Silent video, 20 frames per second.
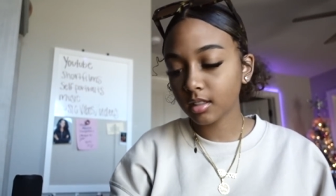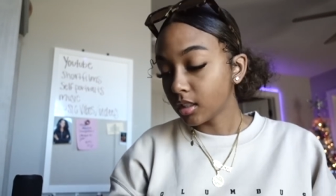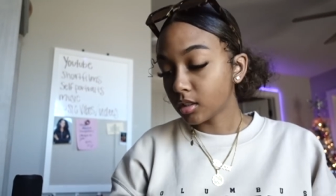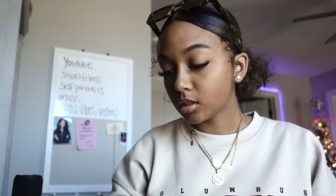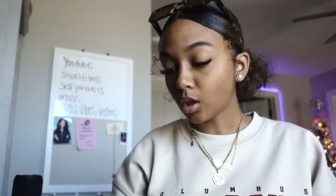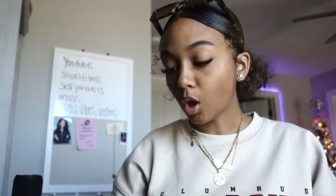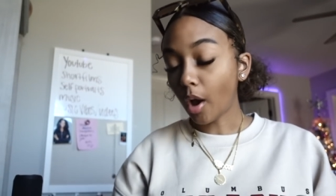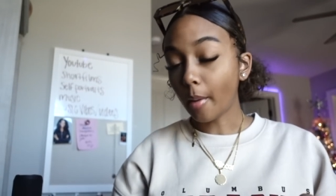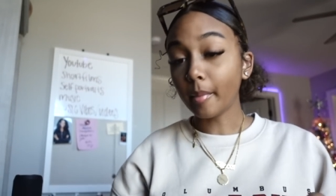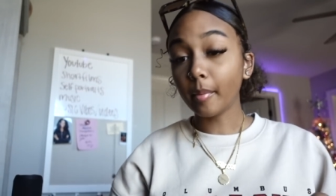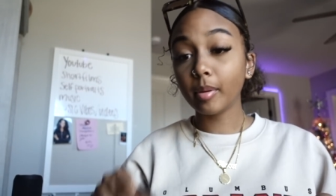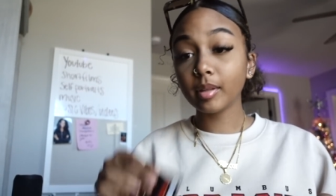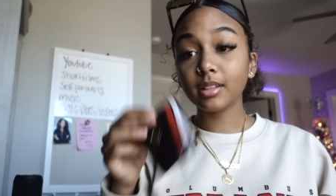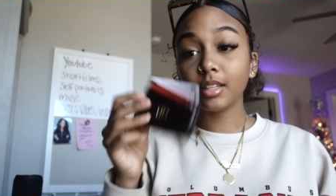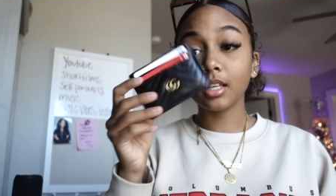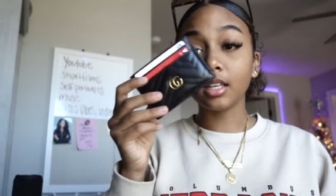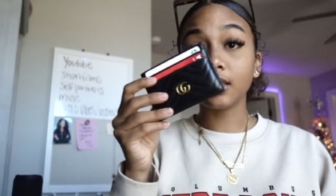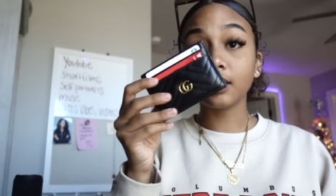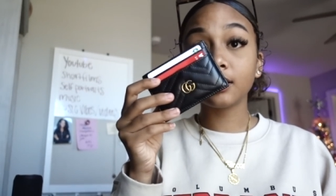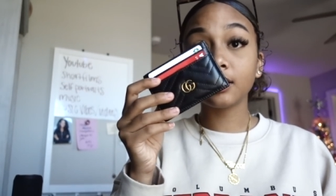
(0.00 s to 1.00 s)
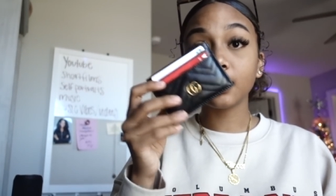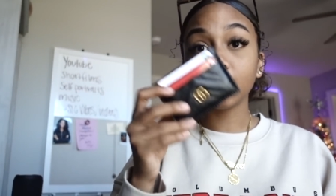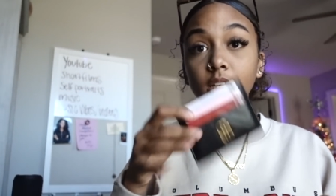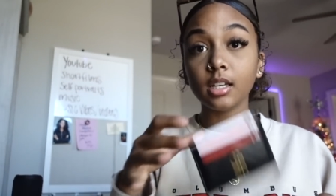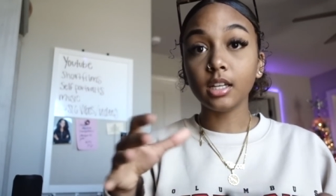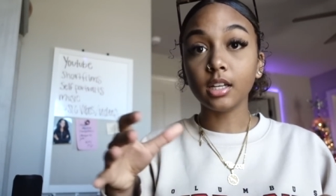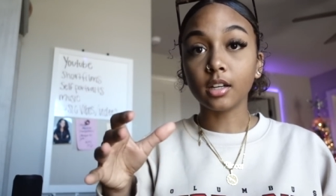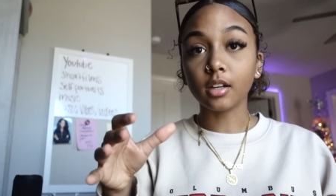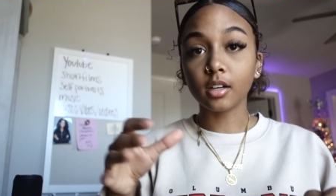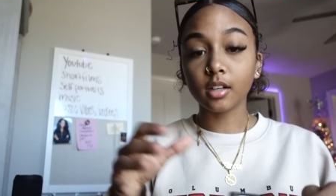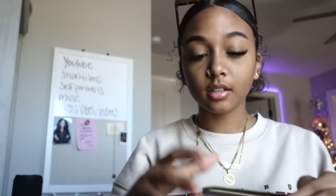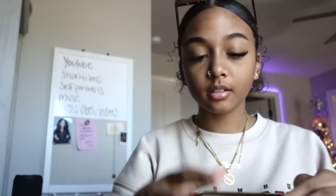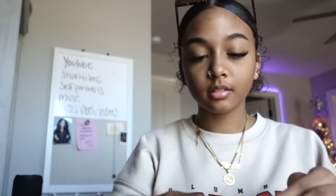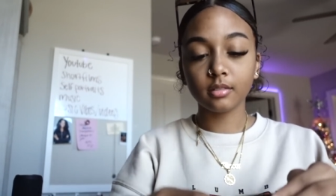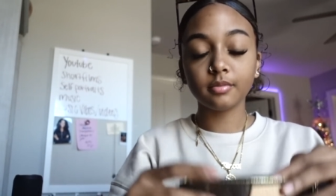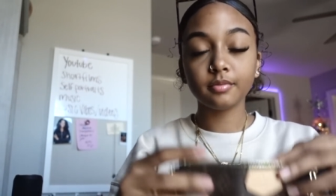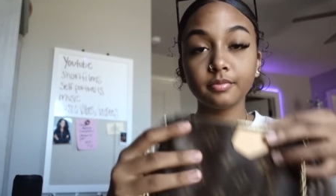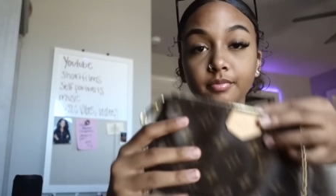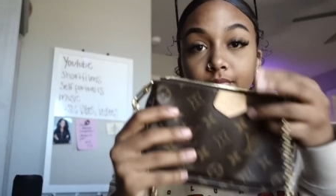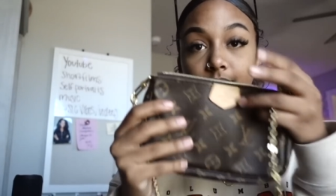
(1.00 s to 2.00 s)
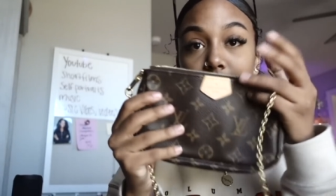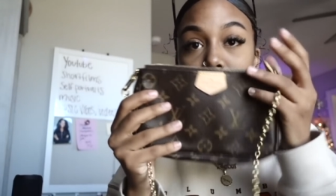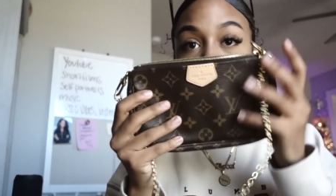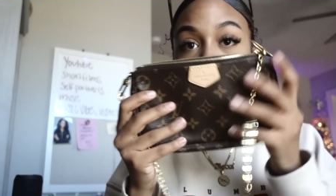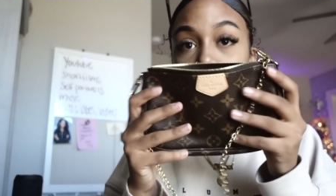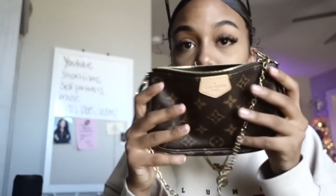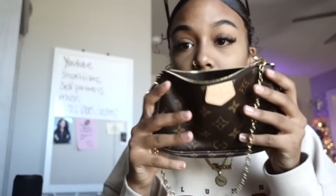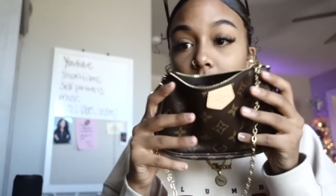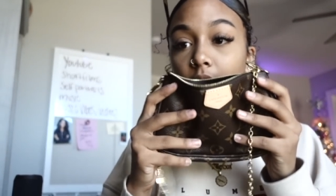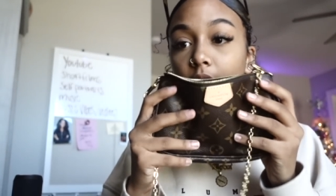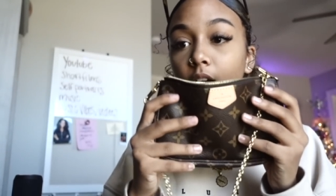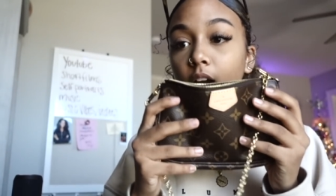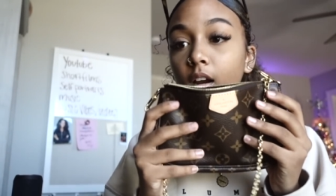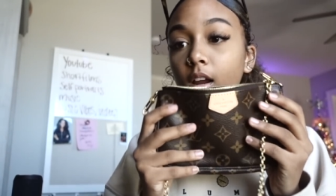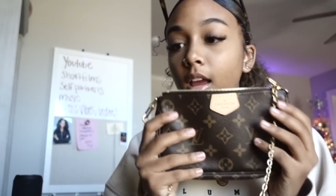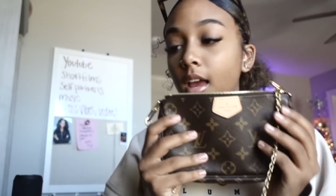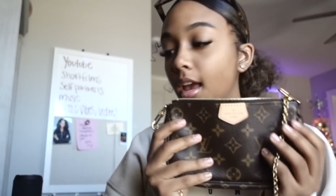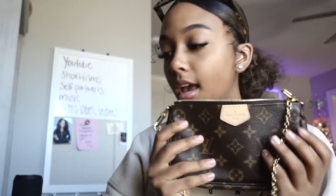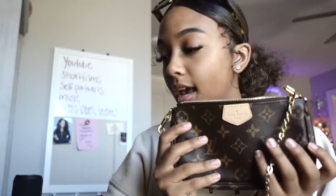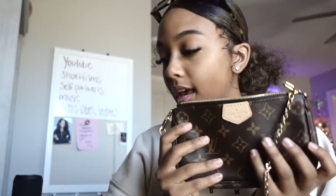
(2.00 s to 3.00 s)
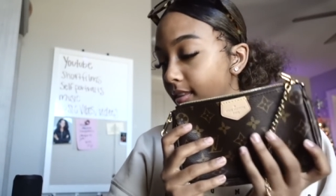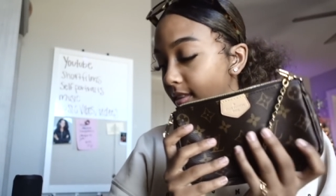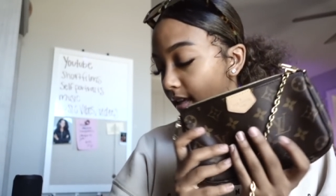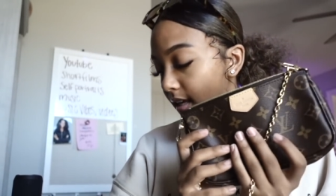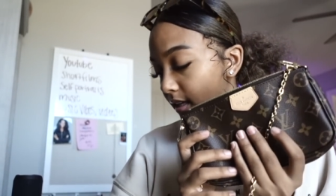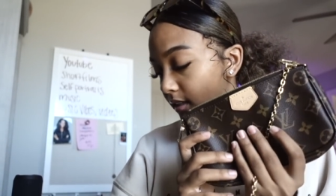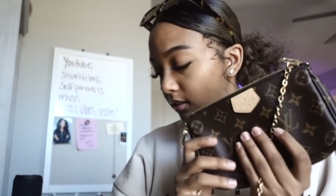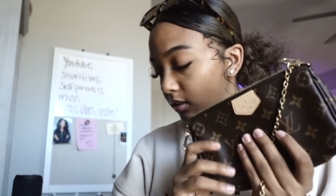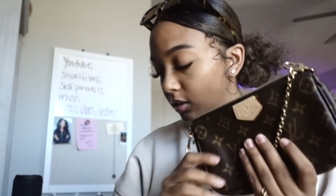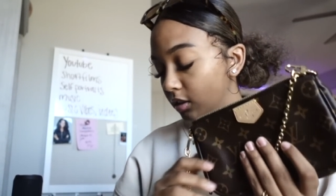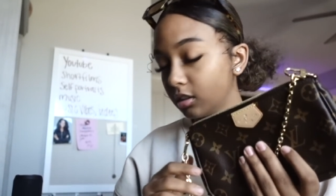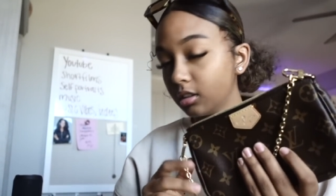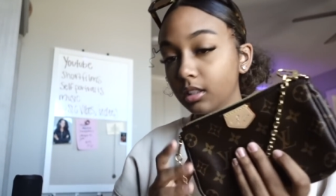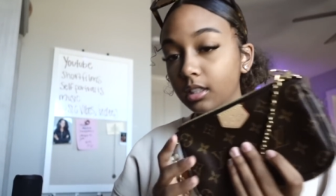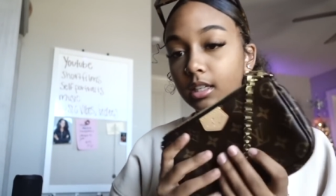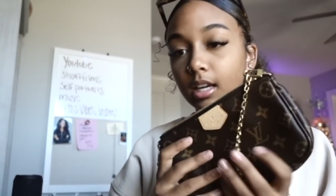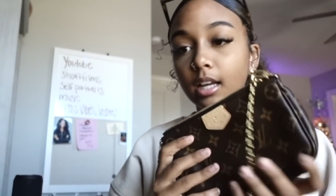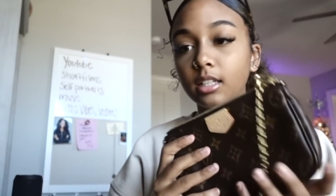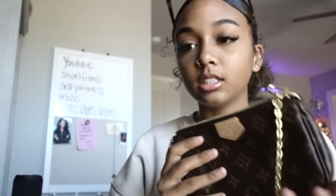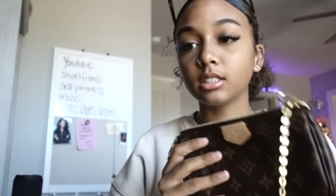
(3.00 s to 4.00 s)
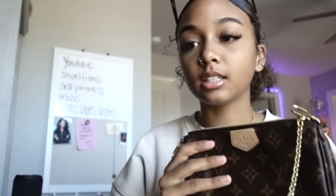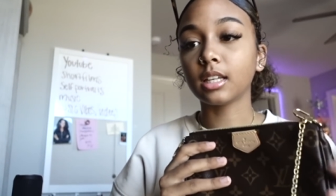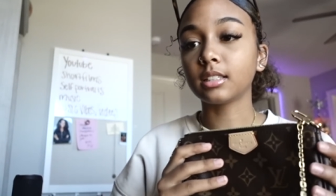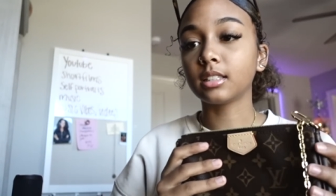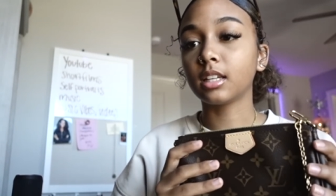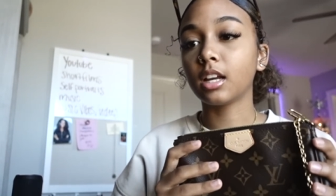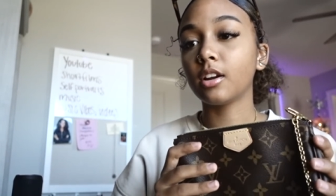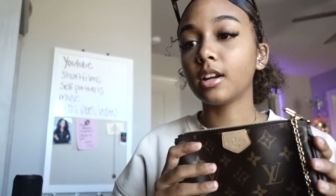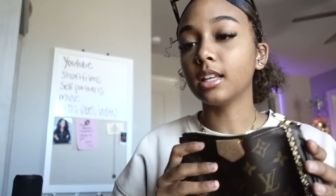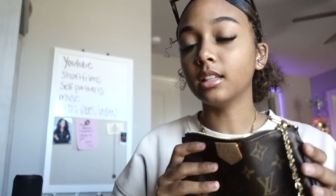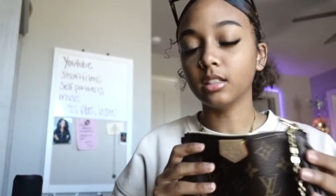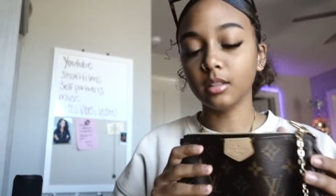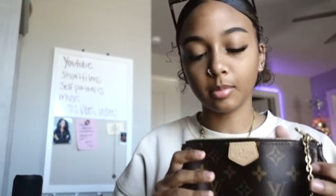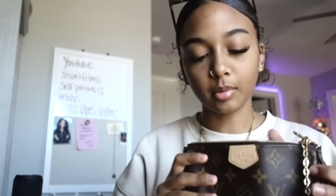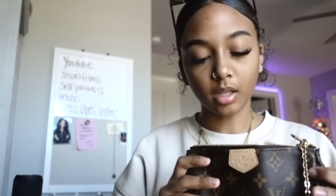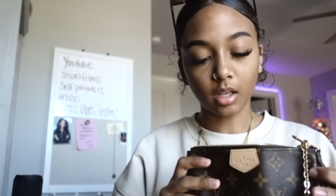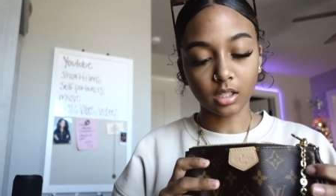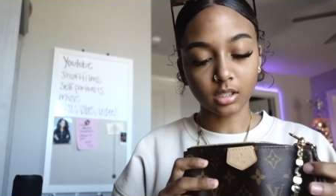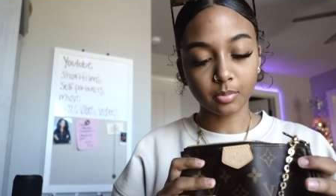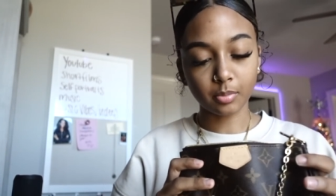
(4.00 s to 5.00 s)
So I'm gonna put this in here, in there, and then literally I just like to carry a lip gloss.